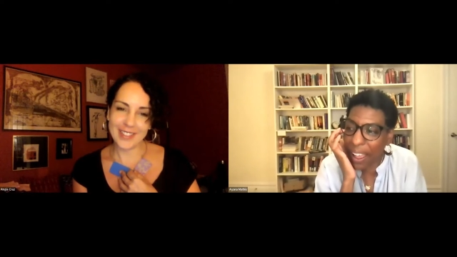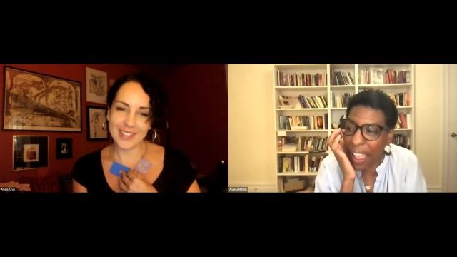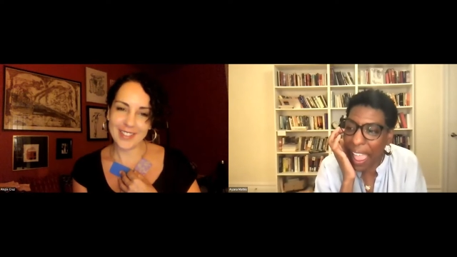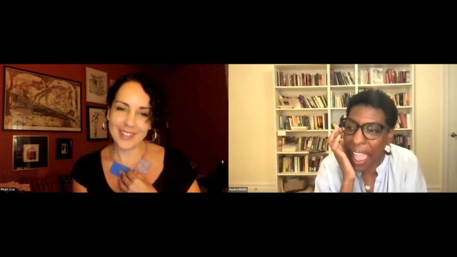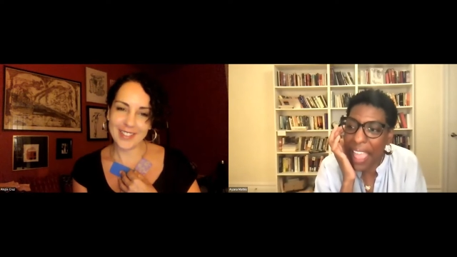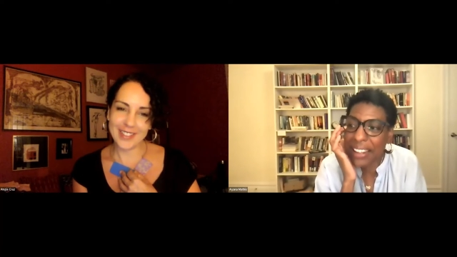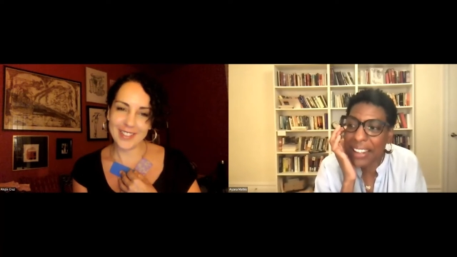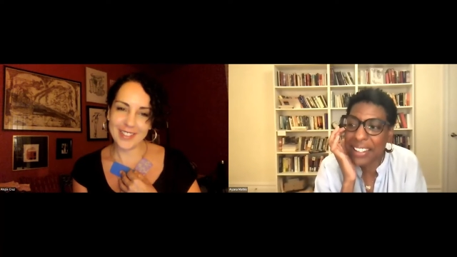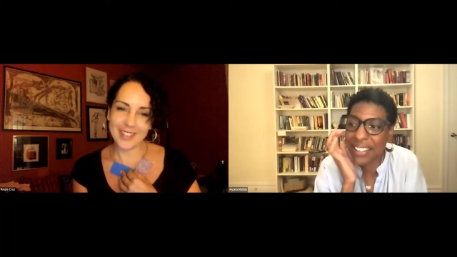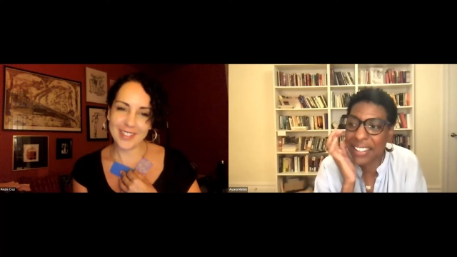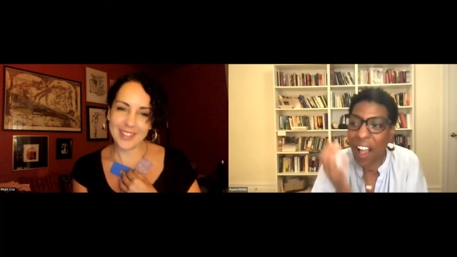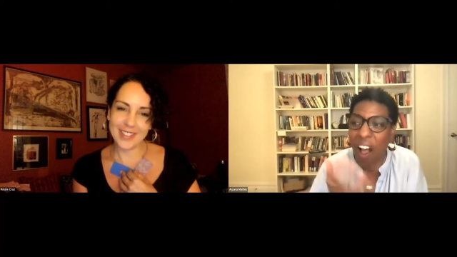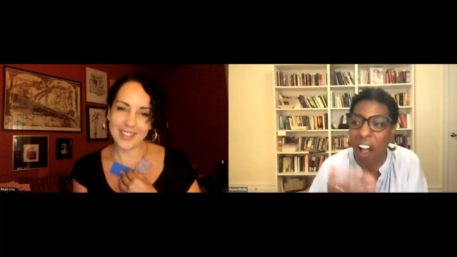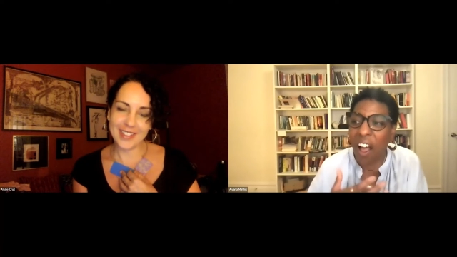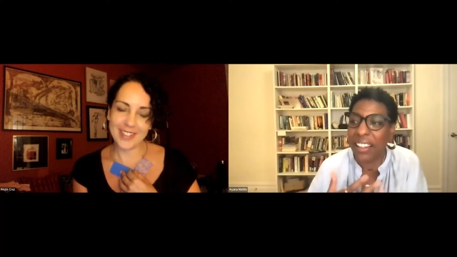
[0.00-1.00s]
Speaker 1: end
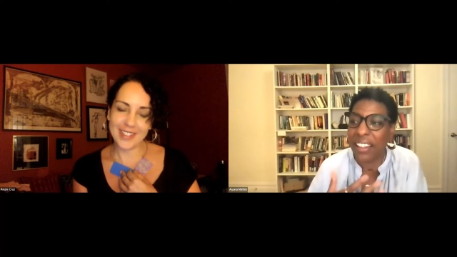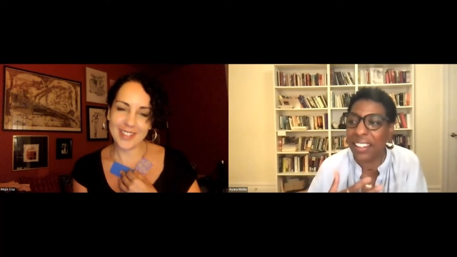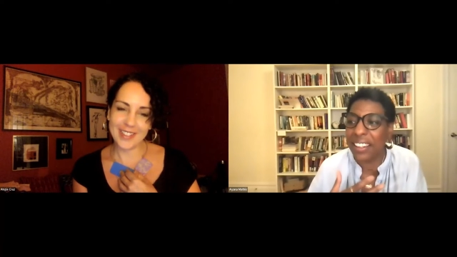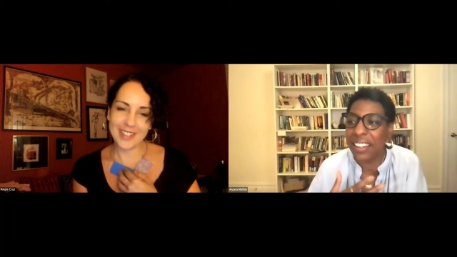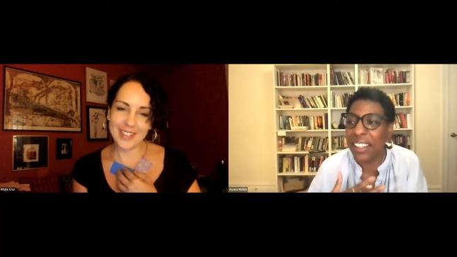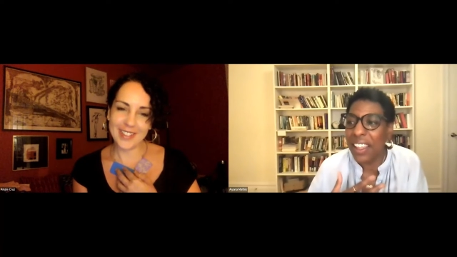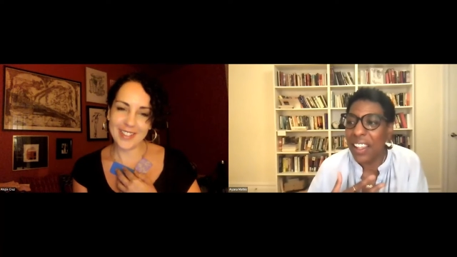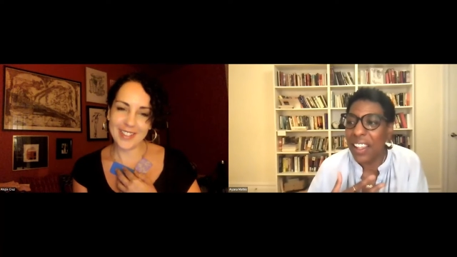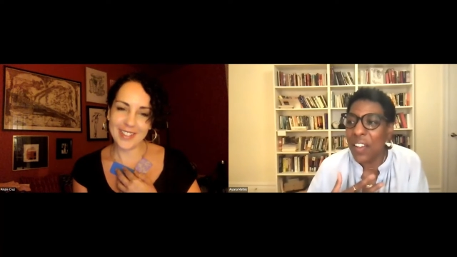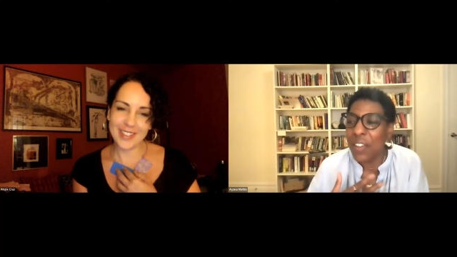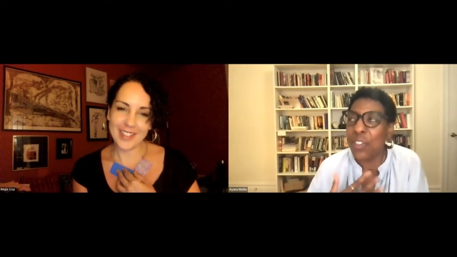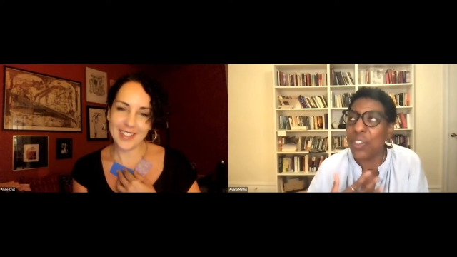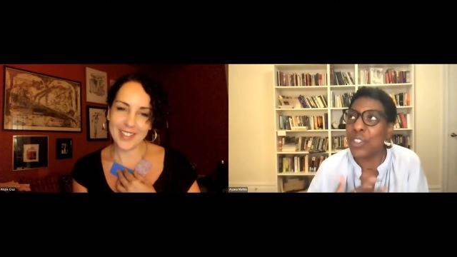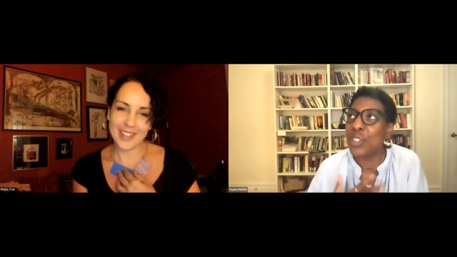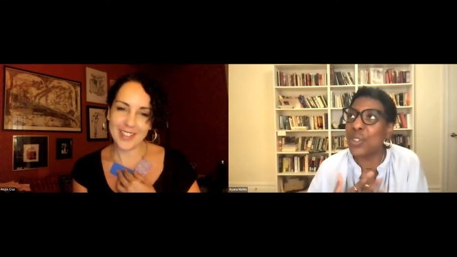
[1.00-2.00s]
on
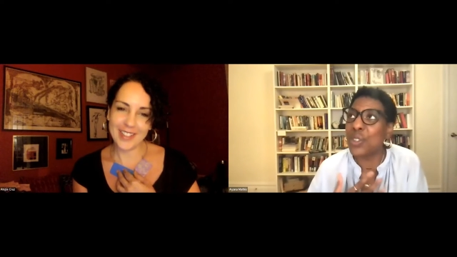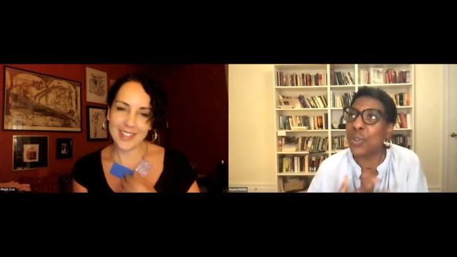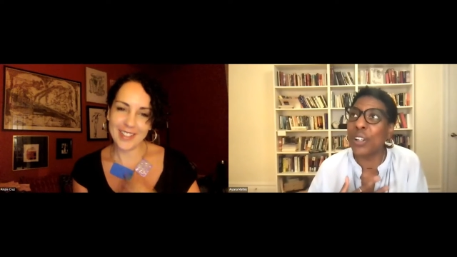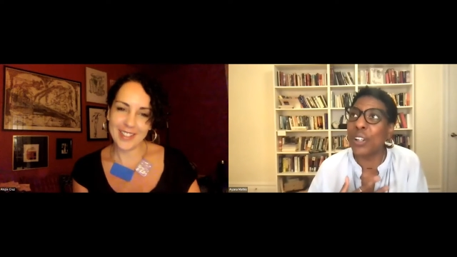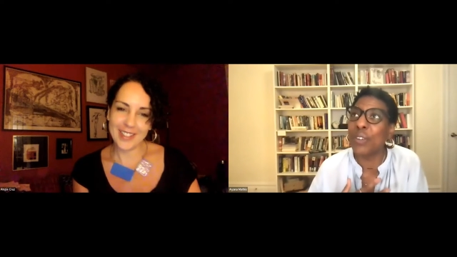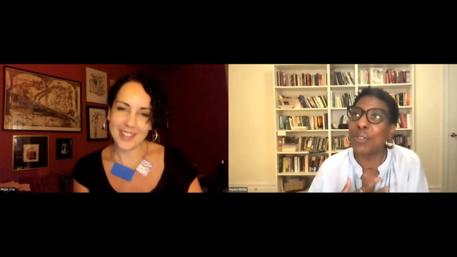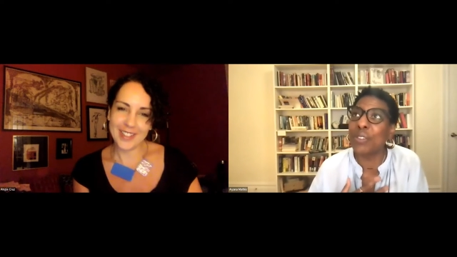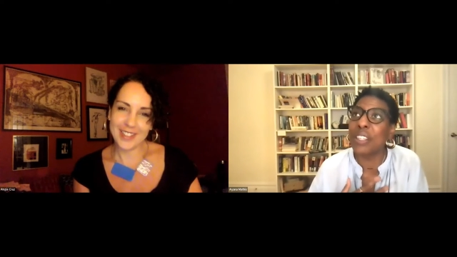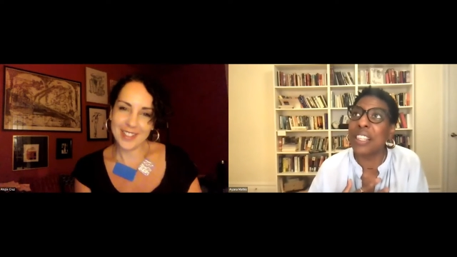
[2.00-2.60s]
this sort of